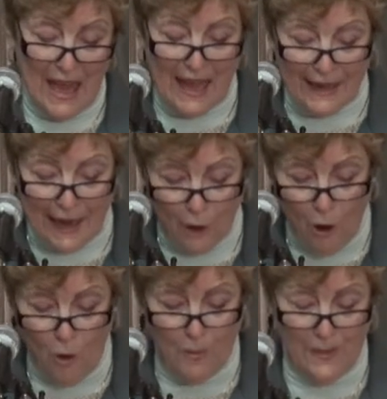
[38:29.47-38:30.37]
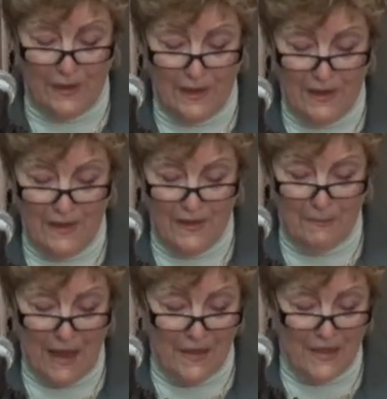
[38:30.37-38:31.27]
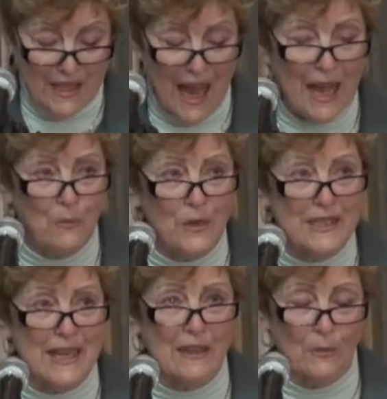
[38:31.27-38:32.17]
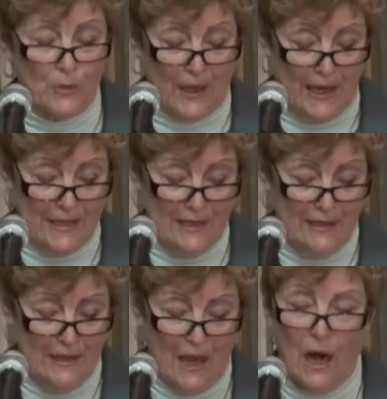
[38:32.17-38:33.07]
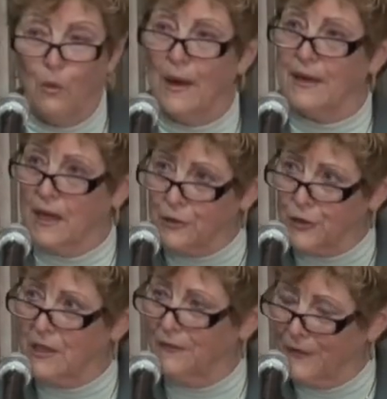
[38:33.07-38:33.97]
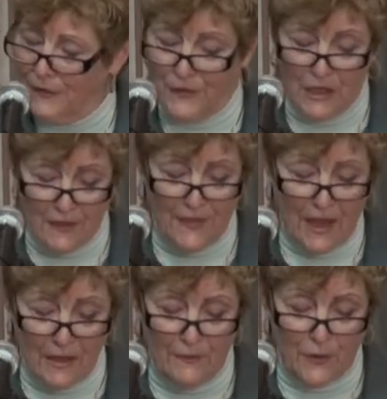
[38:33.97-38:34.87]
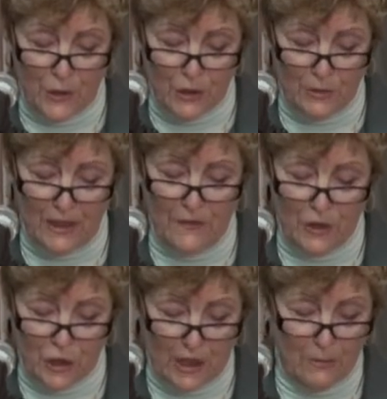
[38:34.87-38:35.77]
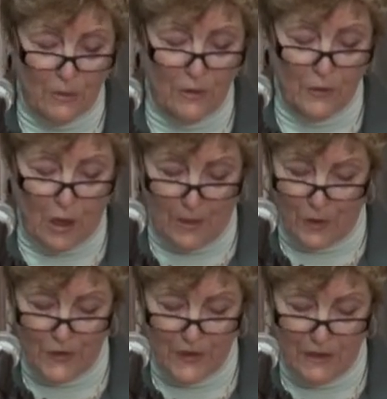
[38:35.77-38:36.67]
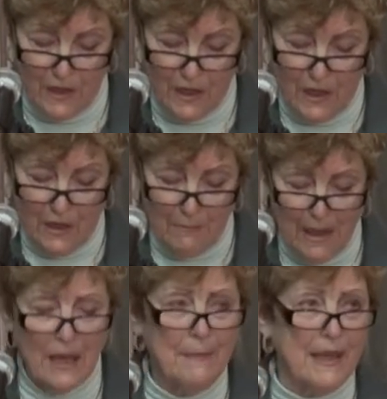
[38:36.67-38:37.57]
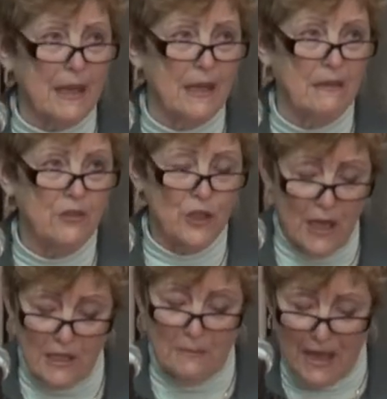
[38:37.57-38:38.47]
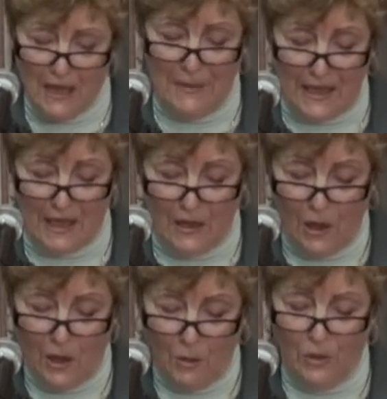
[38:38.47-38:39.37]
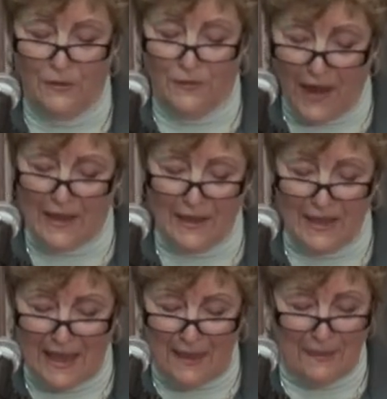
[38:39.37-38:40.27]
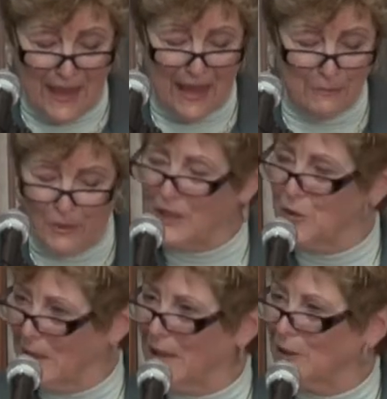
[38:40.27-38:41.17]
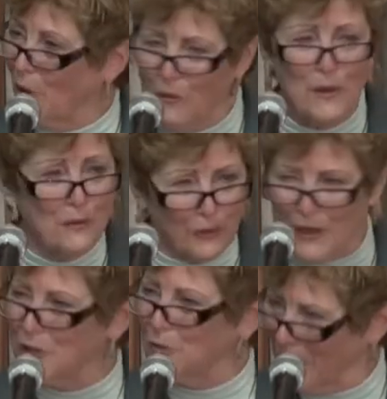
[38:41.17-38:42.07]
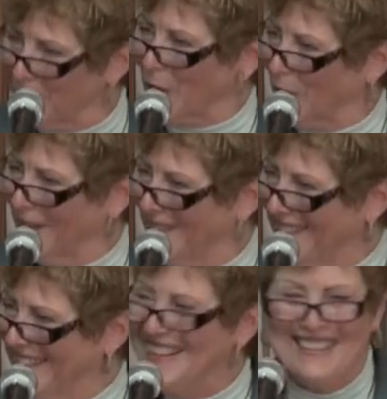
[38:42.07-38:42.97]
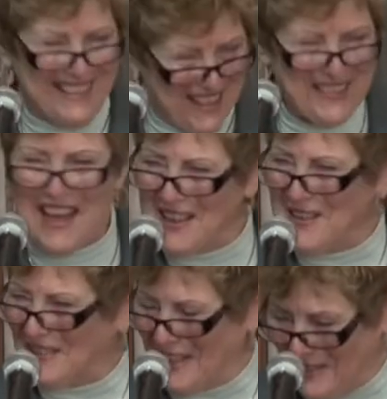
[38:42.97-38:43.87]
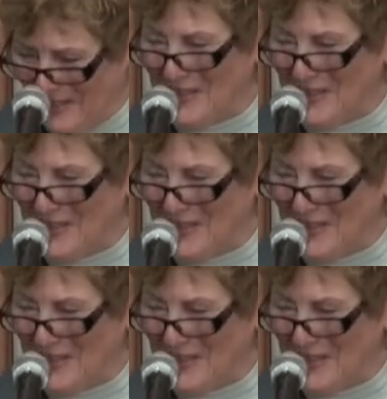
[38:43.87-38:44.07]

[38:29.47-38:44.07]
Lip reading: And I hope that by the time we celebrate our 115th anniversary of the Chamber of Commerce, maybe, just maybe, we'll finally get that bridge built over the Fraser River. Thank you, ladies and